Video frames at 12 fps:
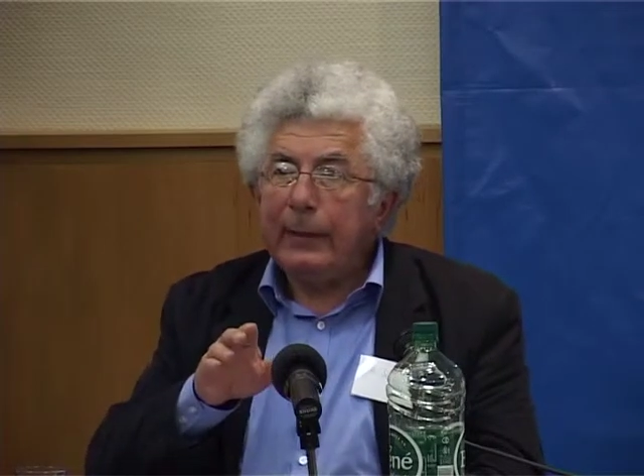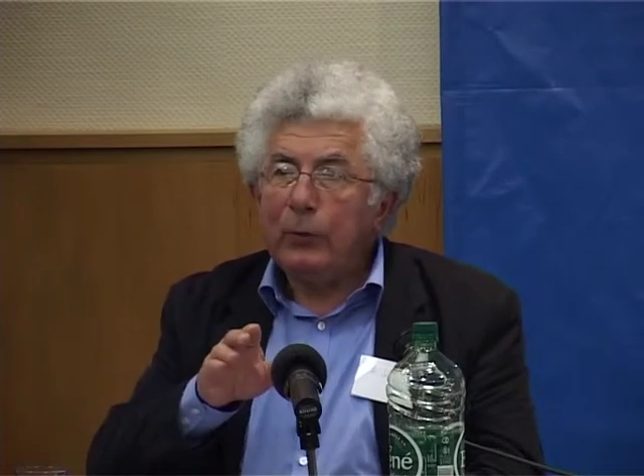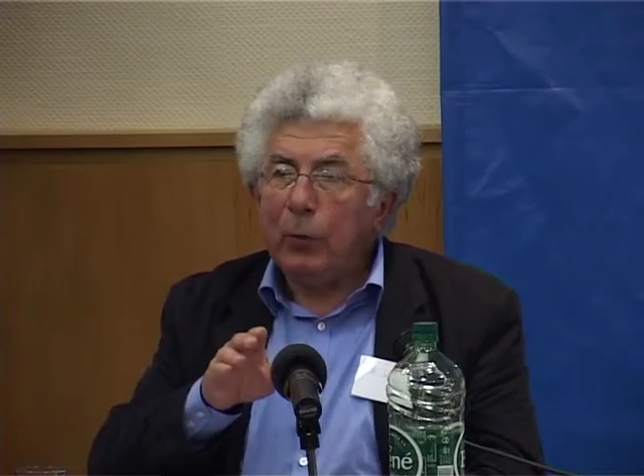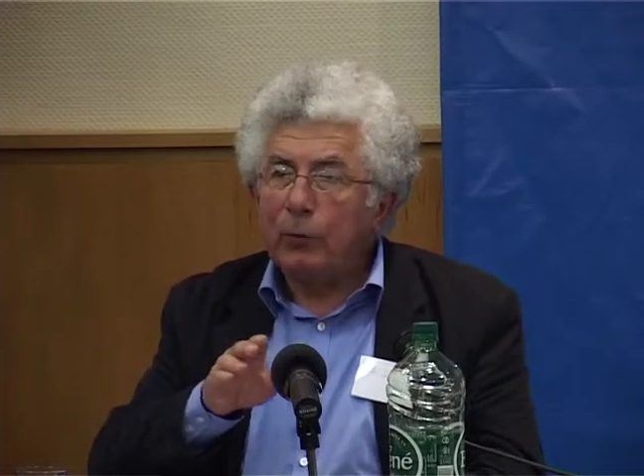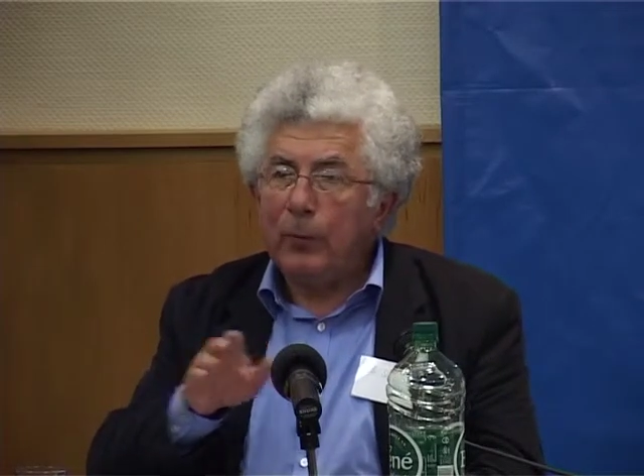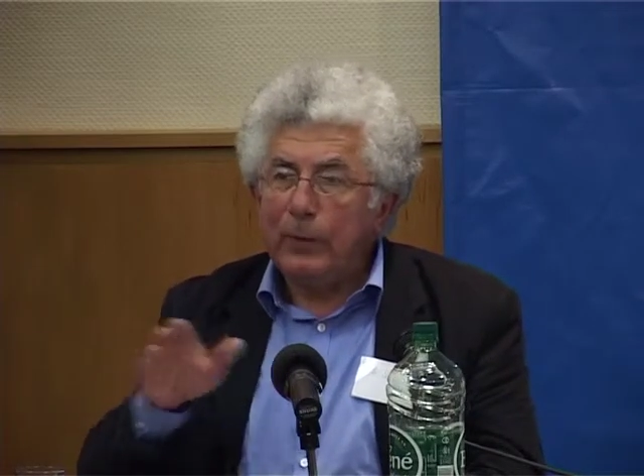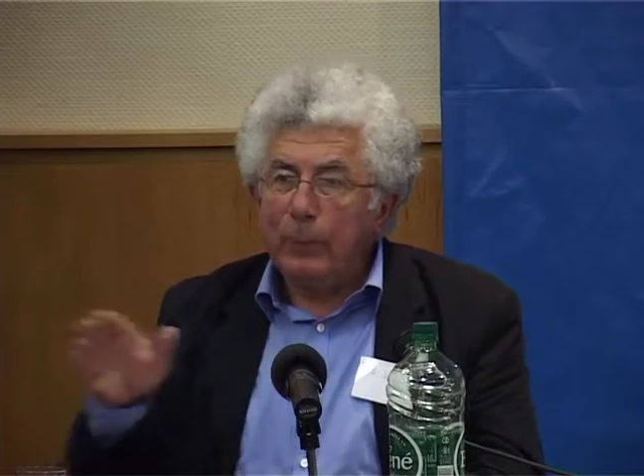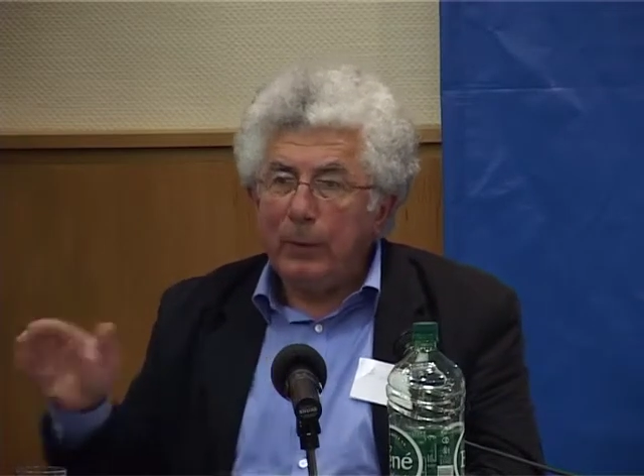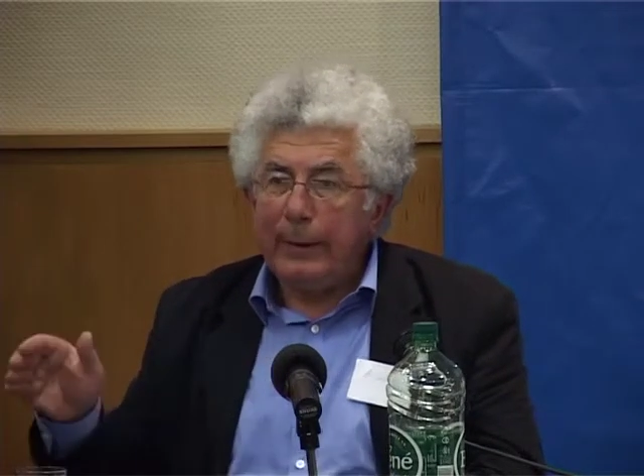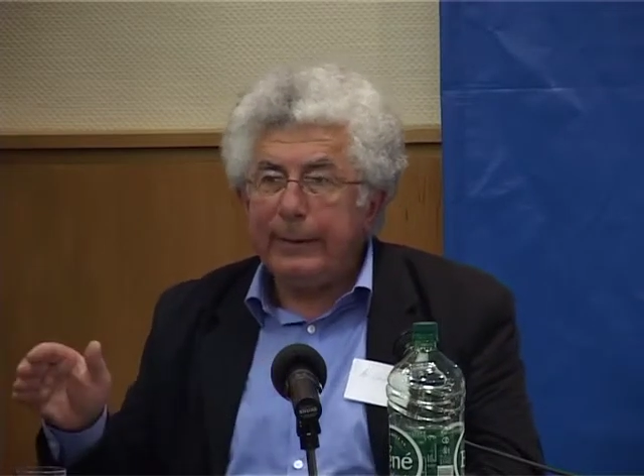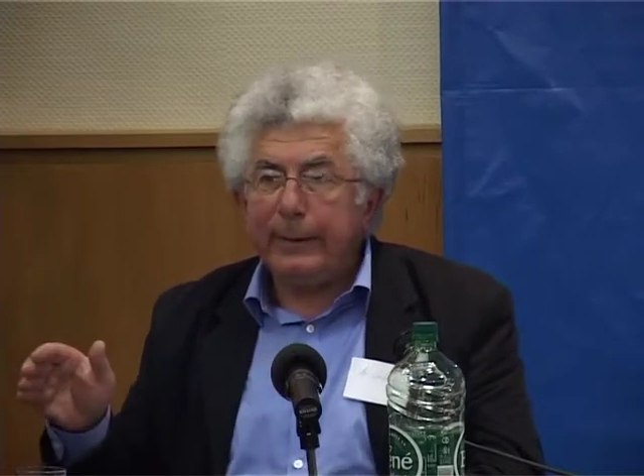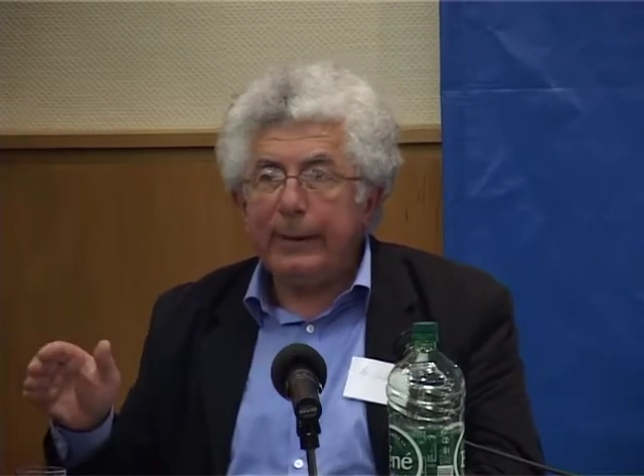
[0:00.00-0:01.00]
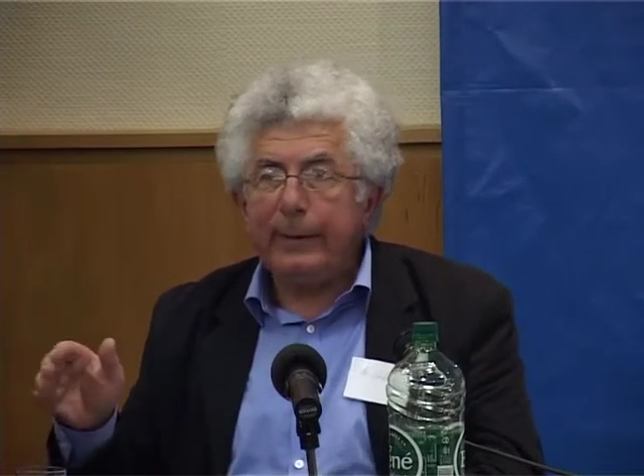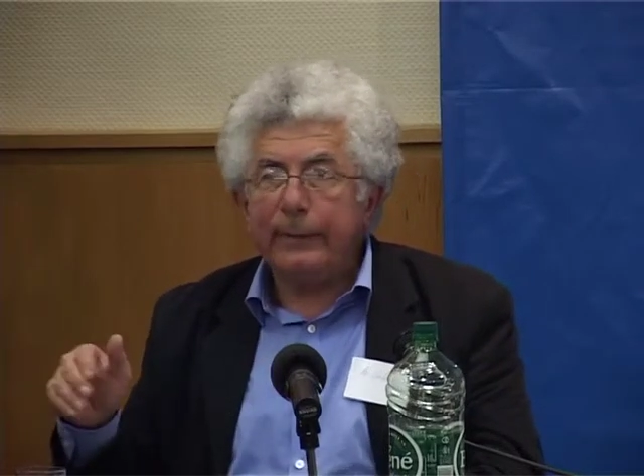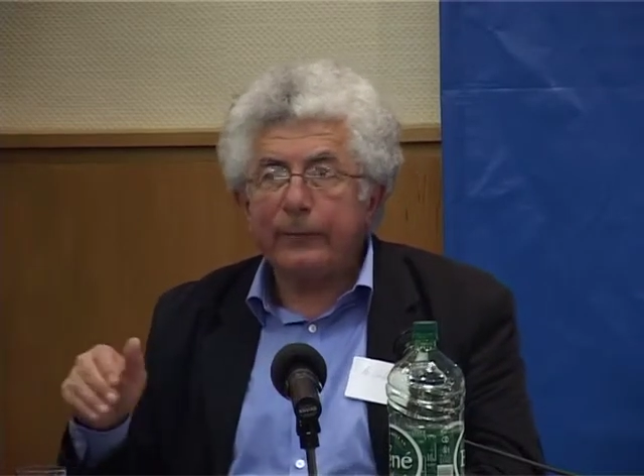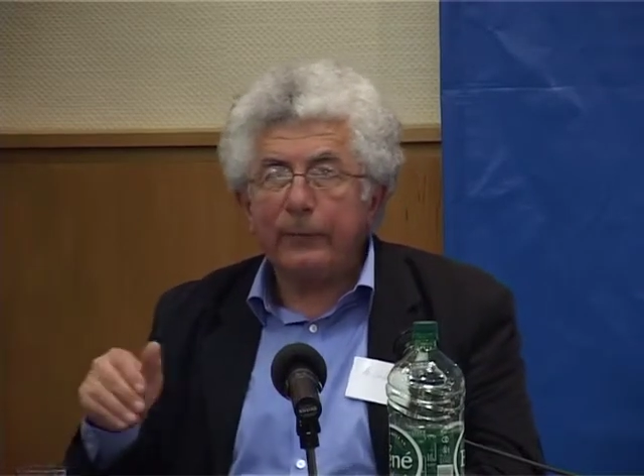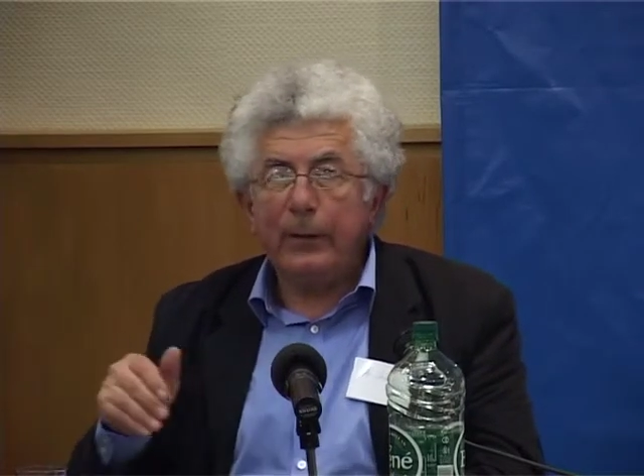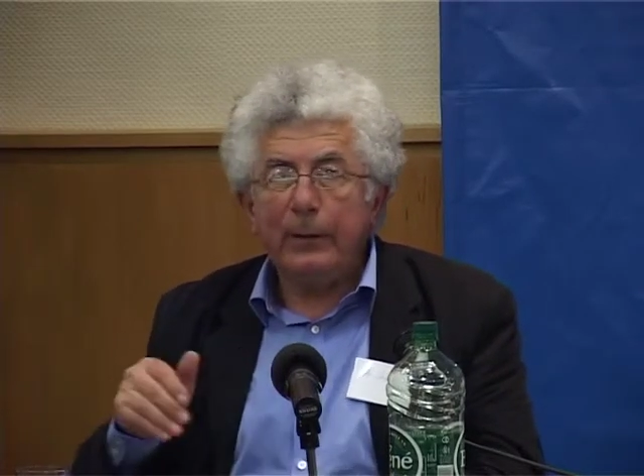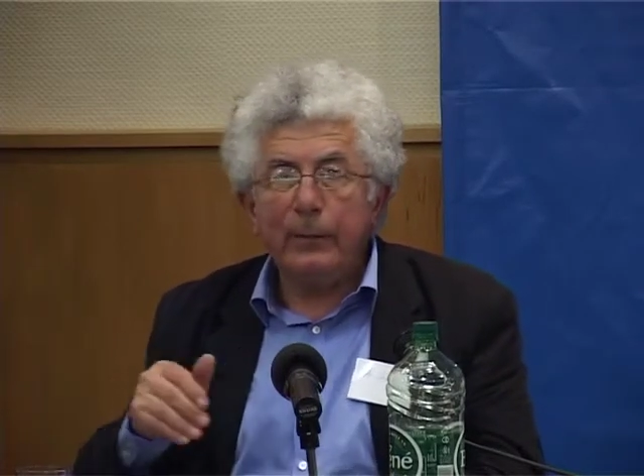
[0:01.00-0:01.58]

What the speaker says: not with political history,